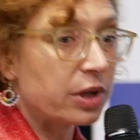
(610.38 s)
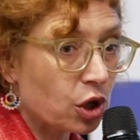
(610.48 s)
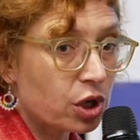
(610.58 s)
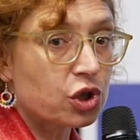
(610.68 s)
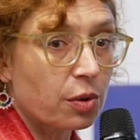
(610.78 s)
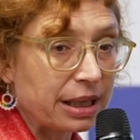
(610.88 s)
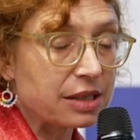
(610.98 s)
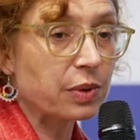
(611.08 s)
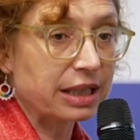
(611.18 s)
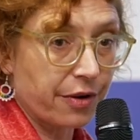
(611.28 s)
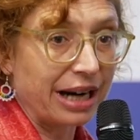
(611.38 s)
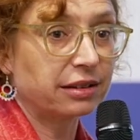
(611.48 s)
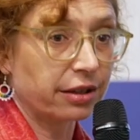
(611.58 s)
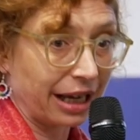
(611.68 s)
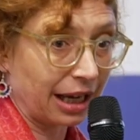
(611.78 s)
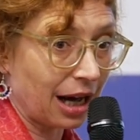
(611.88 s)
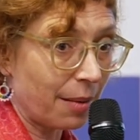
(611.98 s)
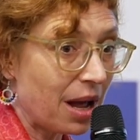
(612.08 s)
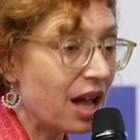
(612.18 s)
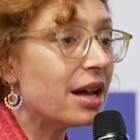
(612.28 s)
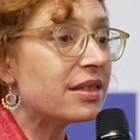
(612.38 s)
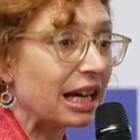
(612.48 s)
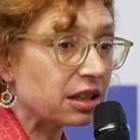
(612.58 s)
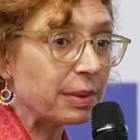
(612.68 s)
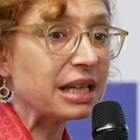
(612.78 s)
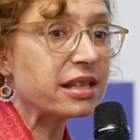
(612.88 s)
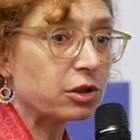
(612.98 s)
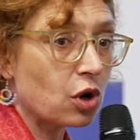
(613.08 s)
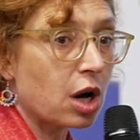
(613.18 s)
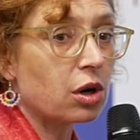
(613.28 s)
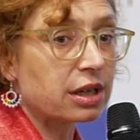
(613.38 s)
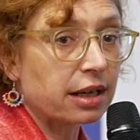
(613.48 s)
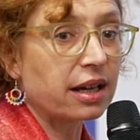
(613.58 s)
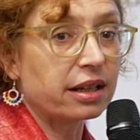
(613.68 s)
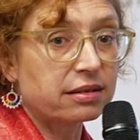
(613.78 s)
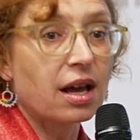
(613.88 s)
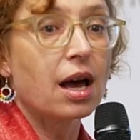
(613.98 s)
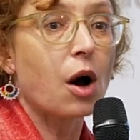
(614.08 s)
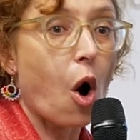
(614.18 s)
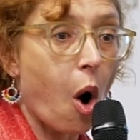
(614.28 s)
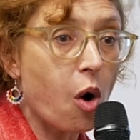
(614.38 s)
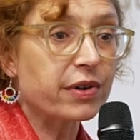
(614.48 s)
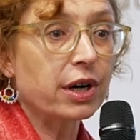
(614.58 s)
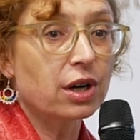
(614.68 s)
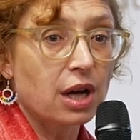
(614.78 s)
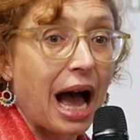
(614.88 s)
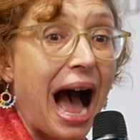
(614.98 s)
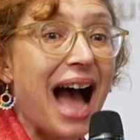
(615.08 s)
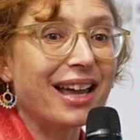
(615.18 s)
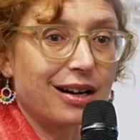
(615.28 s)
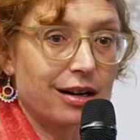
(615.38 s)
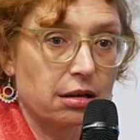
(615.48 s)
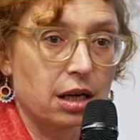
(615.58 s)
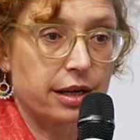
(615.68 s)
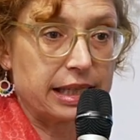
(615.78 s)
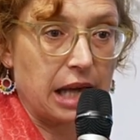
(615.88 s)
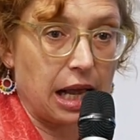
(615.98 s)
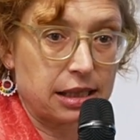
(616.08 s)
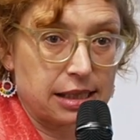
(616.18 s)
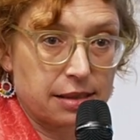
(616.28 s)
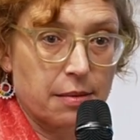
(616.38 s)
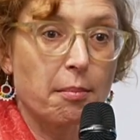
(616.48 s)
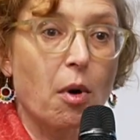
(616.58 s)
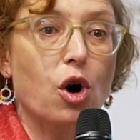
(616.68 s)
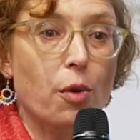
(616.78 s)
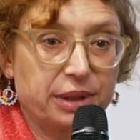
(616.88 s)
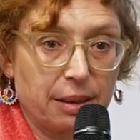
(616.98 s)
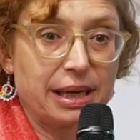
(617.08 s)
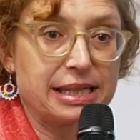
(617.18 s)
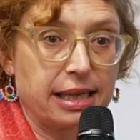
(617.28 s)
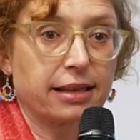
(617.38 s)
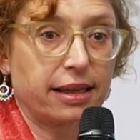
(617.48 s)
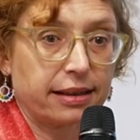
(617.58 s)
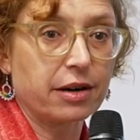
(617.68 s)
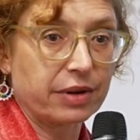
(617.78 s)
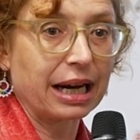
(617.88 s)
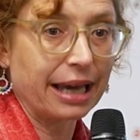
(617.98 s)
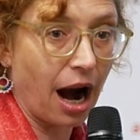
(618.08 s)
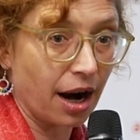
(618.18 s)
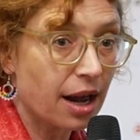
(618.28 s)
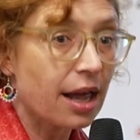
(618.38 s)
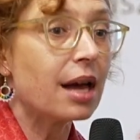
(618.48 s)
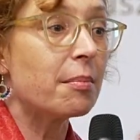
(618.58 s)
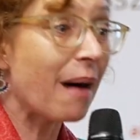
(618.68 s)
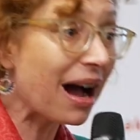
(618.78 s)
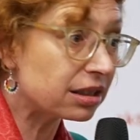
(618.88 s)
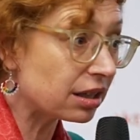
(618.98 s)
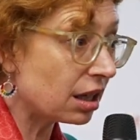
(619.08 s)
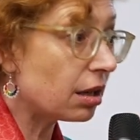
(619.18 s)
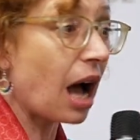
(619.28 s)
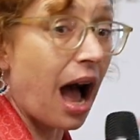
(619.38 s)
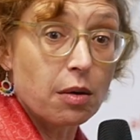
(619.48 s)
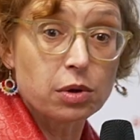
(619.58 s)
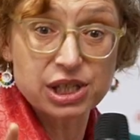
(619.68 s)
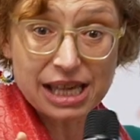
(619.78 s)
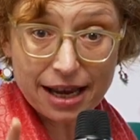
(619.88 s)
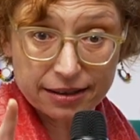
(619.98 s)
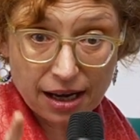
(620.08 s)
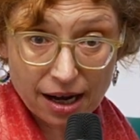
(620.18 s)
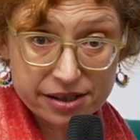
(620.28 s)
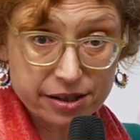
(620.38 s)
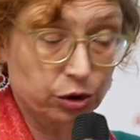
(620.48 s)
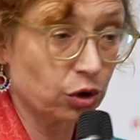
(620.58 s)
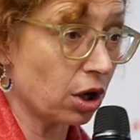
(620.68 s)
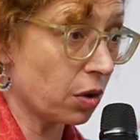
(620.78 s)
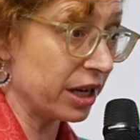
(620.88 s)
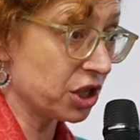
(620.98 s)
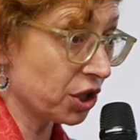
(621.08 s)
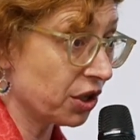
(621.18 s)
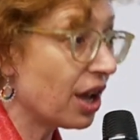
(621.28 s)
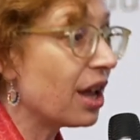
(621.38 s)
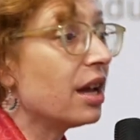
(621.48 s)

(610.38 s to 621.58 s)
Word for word: which also means with greater income. That means that you are going to get over higher results, more optimistic than they really are. But I would say the answer to your question